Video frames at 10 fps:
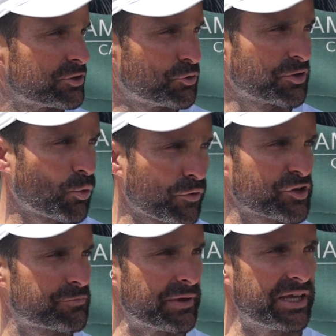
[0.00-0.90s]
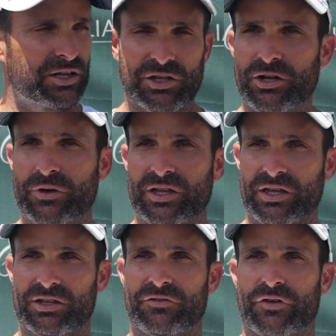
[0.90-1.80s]
using more of his speed. He, you know, he,
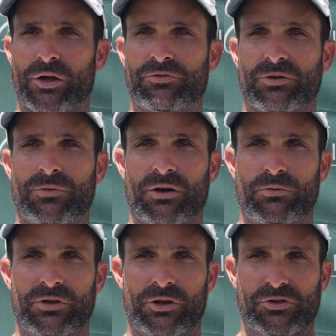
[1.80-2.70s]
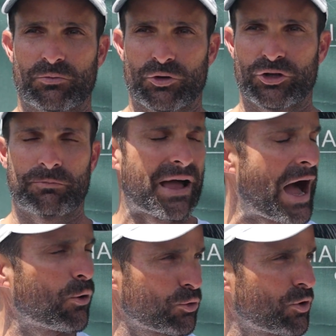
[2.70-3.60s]
he had developed some uh, you know some really good
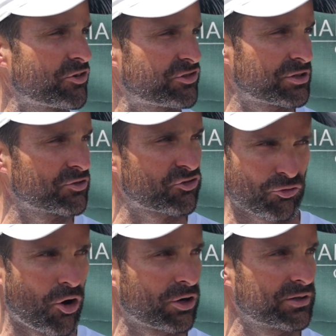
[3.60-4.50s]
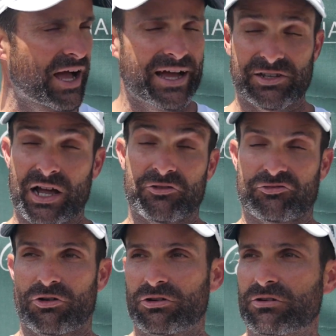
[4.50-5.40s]
power rush. He's a strong guy. He's gotten
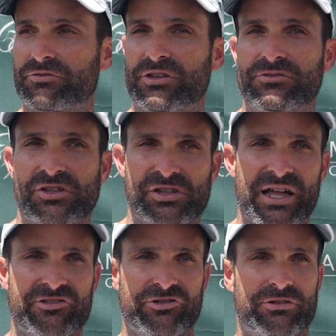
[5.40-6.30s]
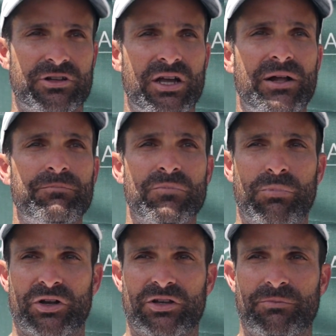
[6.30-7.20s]
stronger since last year,
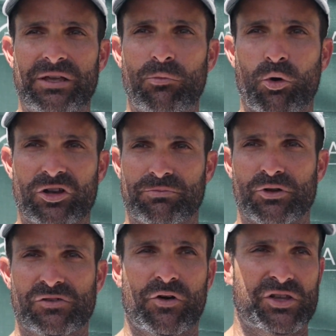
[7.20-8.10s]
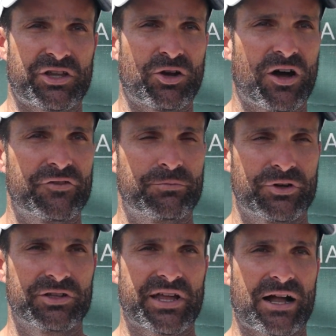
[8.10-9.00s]
but being more explosive on his get off and
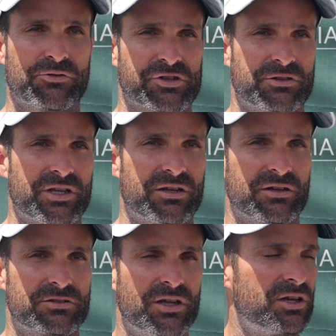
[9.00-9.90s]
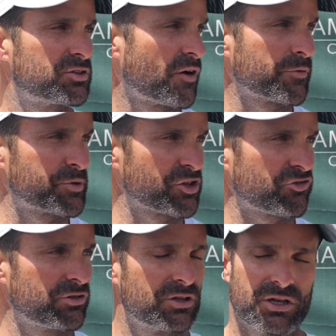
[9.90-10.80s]
putting tackles in, in a tougher
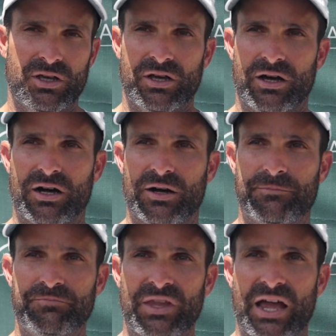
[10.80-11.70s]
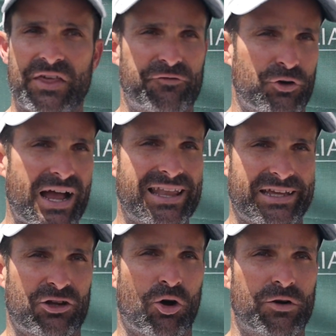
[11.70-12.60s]
position. Um, and then for a guy
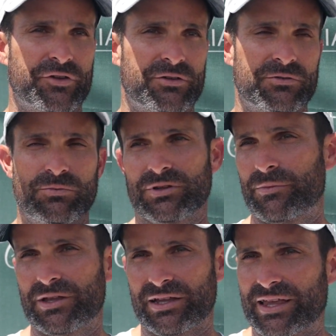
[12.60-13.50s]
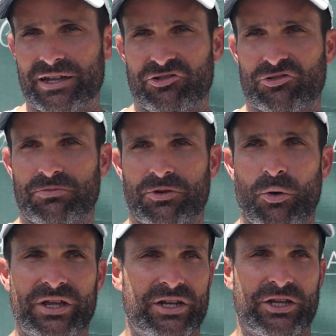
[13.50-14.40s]
like Garvin, again, just
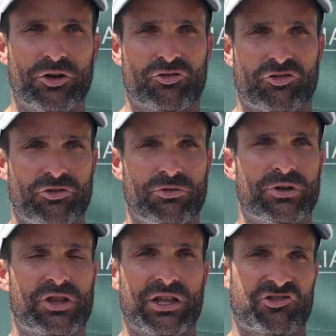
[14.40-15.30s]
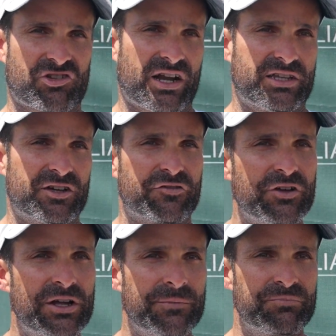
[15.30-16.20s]
going into year two, it, it's just that idea
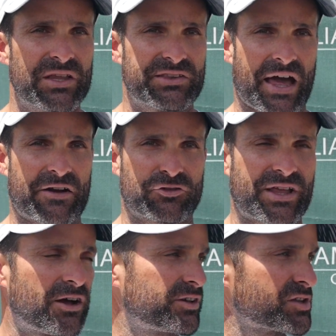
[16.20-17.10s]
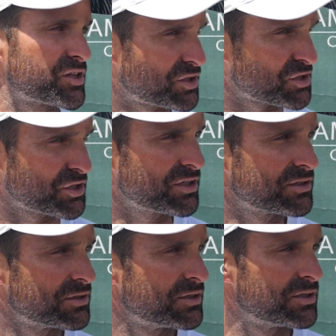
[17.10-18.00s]
of down after down consistency,
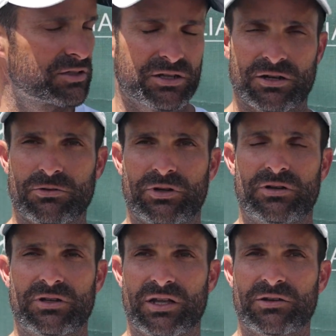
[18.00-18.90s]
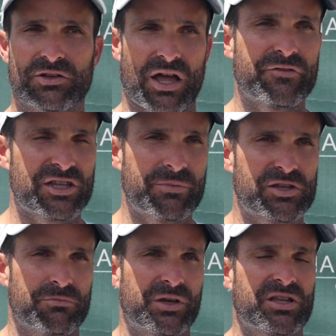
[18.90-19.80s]
you know, and because obviously he made
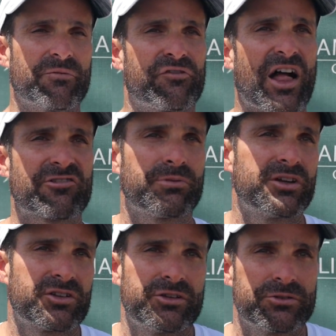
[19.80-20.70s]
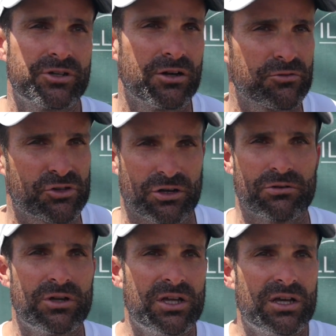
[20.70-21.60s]
some big time flash plays a year ago, so
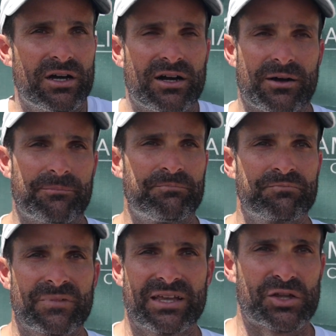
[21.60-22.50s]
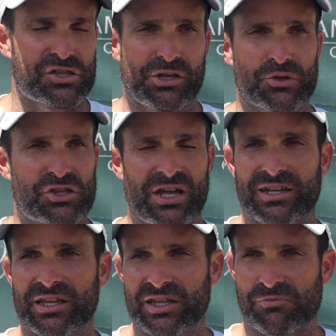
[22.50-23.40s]
um, his skill set,
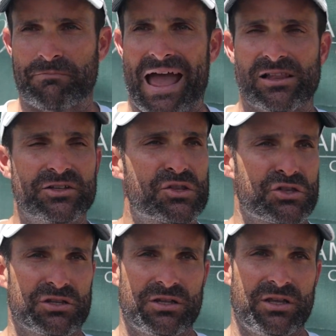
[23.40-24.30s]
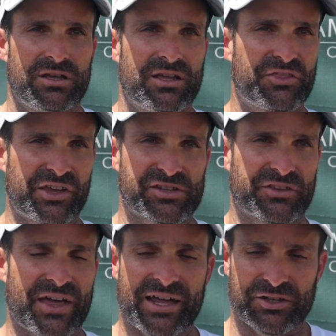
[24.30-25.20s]
his balance, and things like
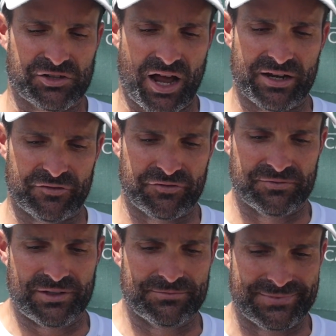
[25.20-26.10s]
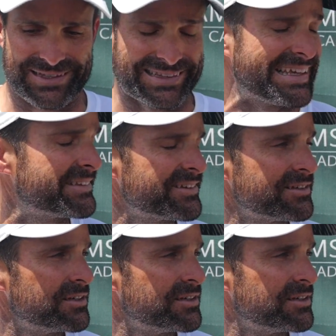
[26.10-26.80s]
that is kind of elite